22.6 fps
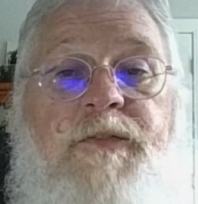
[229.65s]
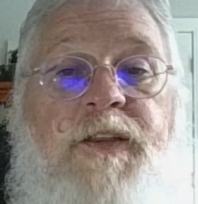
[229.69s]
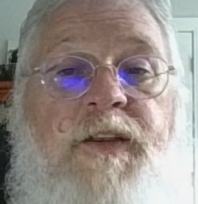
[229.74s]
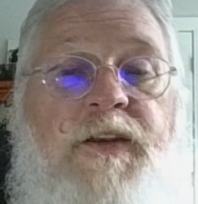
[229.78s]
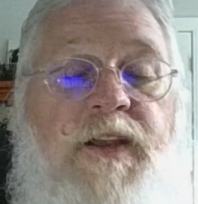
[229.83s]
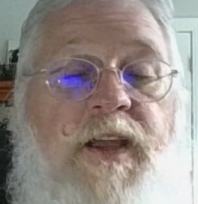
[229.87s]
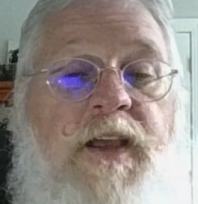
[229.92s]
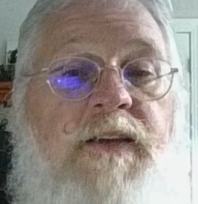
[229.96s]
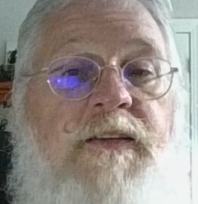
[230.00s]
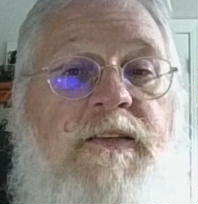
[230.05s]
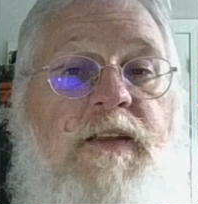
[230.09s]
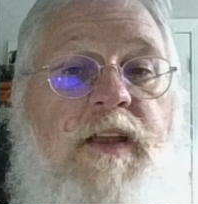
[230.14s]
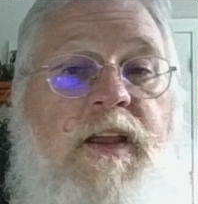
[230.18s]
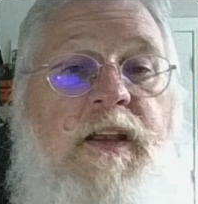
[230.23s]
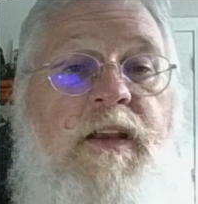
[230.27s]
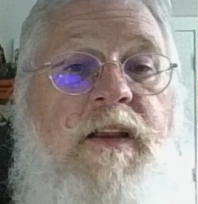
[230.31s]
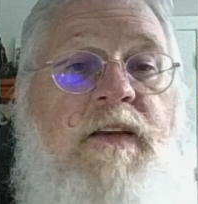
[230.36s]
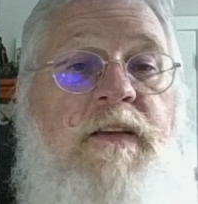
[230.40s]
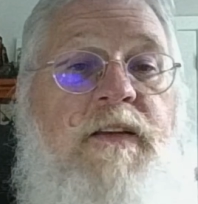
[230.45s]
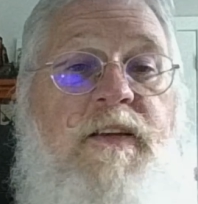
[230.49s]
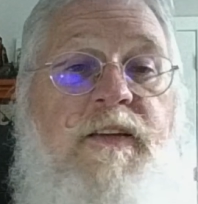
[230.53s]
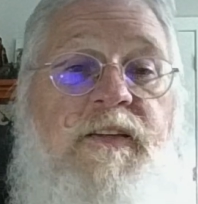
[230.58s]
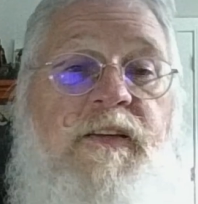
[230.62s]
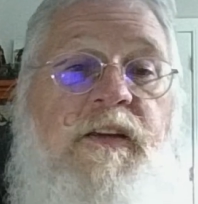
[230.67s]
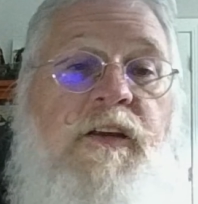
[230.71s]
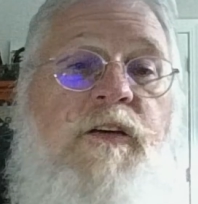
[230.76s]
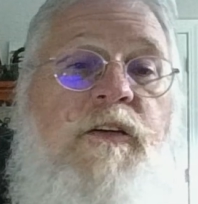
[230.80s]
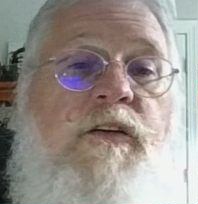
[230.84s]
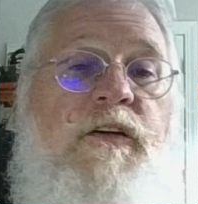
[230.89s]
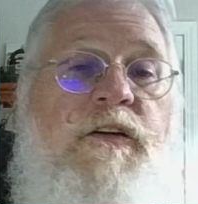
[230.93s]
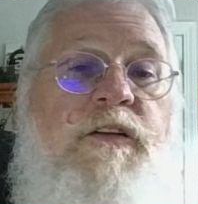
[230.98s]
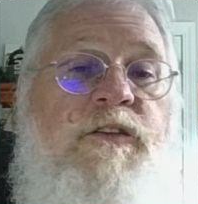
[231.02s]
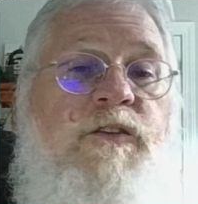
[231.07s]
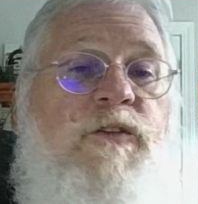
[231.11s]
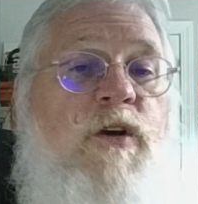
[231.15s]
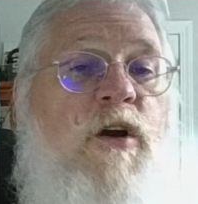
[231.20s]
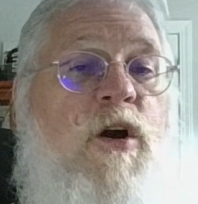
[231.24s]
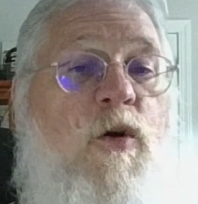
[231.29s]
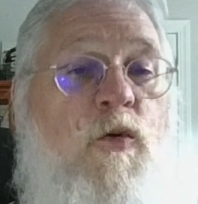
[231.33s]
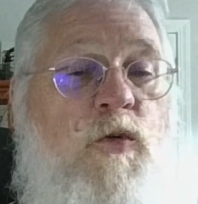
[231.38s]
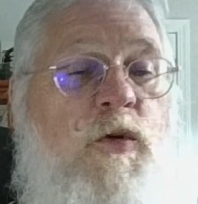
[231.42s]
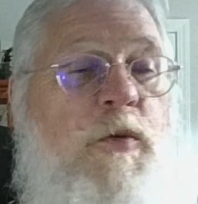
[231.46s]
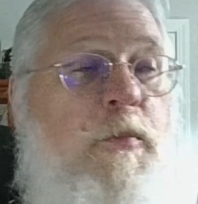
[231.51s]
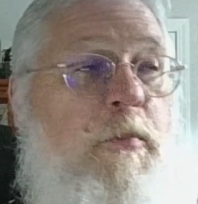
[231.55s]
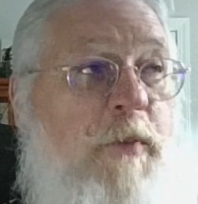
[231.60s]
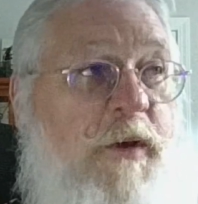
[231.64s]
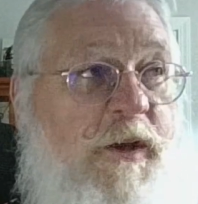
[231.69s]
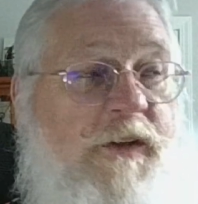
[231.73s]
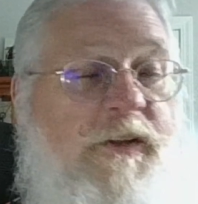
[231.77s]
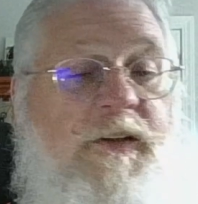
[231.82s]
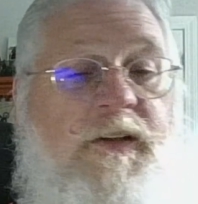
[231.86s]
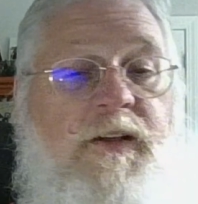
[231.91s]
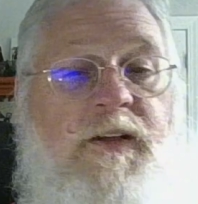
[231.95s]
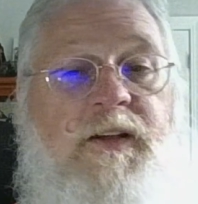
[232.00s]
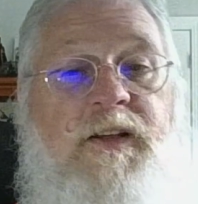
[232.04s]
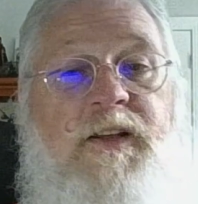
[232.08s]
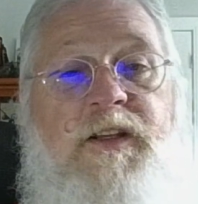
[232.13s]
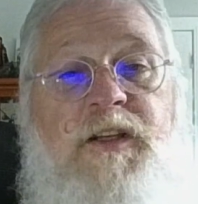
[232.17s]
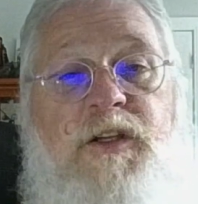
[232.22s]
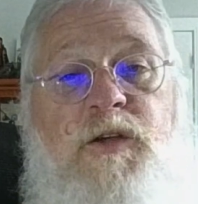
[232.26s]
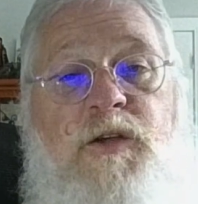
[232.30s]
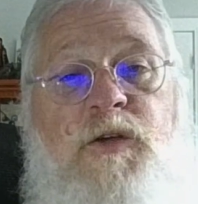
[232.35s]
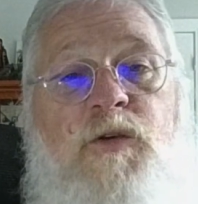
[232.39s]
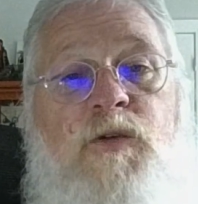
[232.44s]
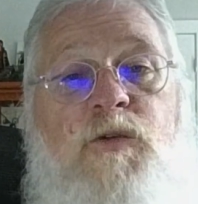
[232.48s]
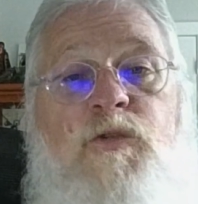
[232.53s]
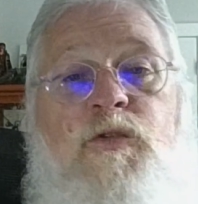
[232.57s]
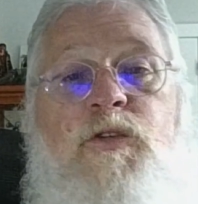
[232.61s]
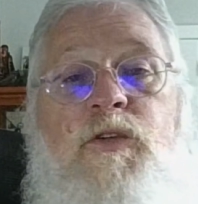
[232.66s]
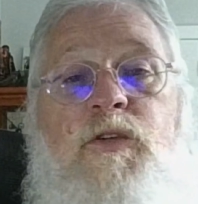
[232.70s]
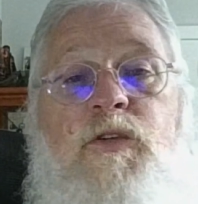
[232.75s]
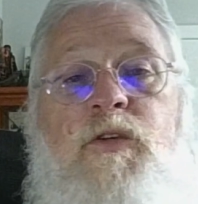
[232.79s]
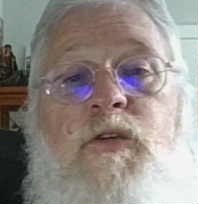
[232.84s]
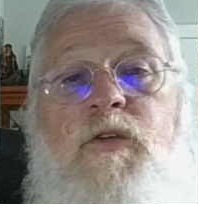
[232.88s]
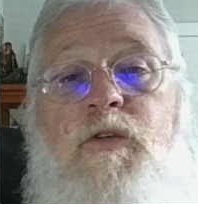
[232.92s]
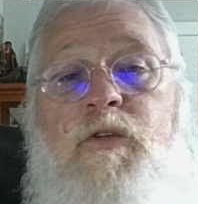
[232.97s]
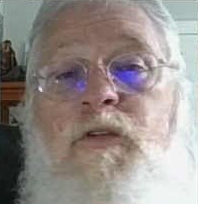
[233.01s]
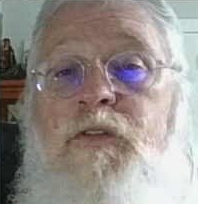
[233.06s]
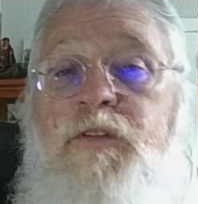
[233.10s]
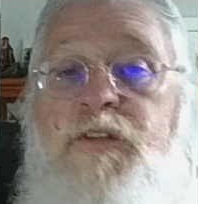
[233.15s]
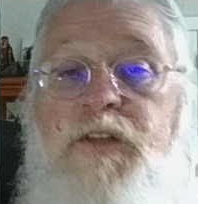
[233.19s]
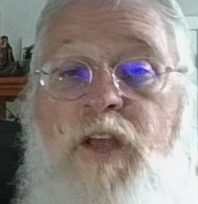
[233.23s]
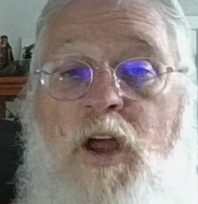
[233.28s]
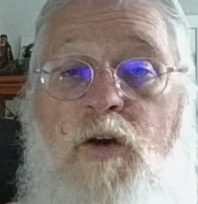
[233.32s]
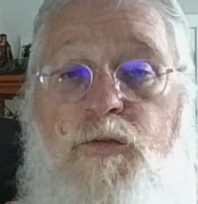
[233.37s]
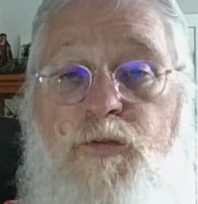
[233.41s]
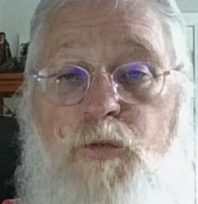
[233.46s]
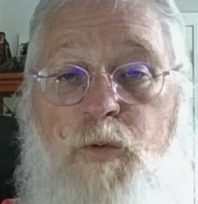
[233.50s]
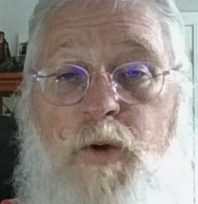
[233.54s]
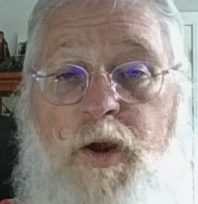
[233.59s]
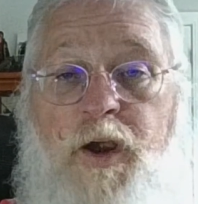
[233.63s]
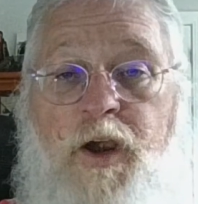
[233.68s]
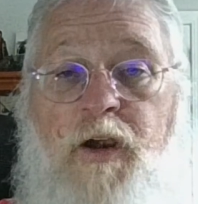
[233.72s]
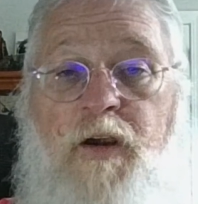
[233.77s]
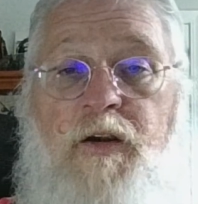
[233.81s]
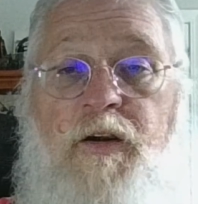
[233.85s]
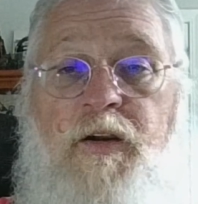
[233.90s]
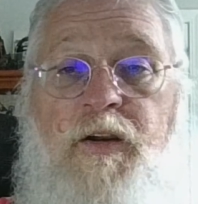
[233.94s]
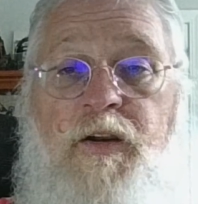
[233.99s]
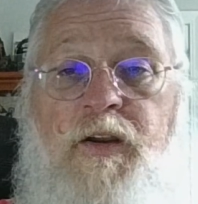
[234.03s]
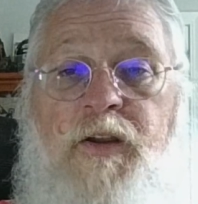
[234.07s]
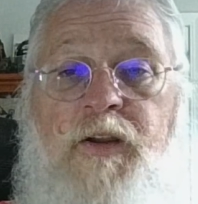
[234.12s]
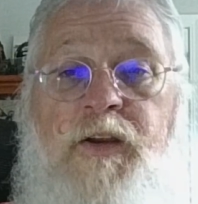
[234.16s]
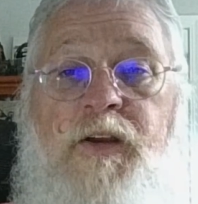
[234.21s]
The next thing to consider is your own ability to use software.